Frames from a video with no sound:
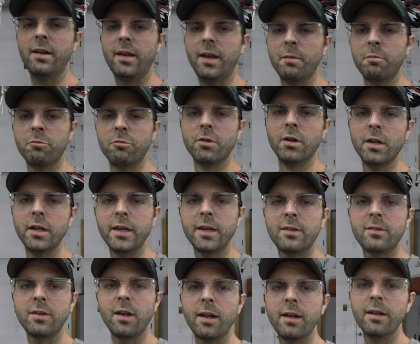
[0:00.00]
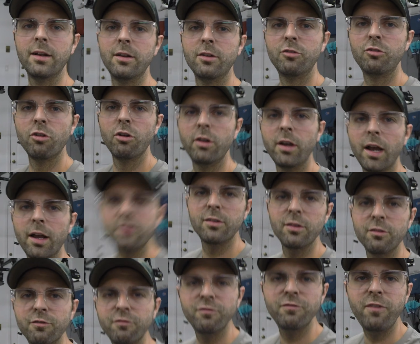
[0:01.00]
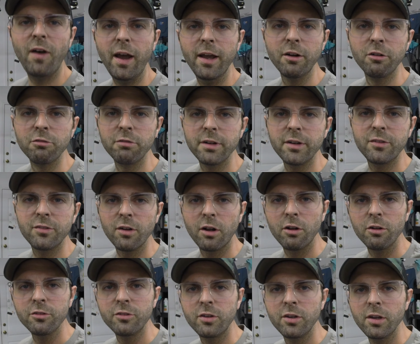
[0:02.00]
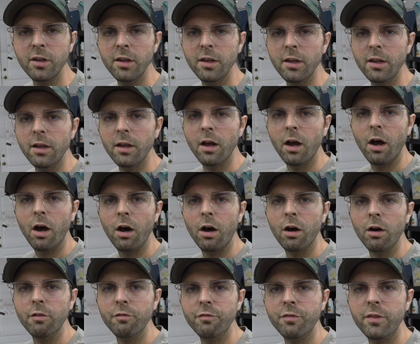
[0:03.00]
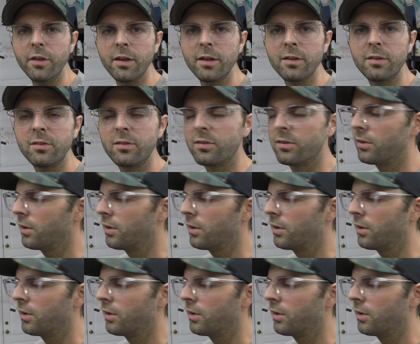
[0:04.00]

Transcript: I'm really excited to show you guys the final result of this.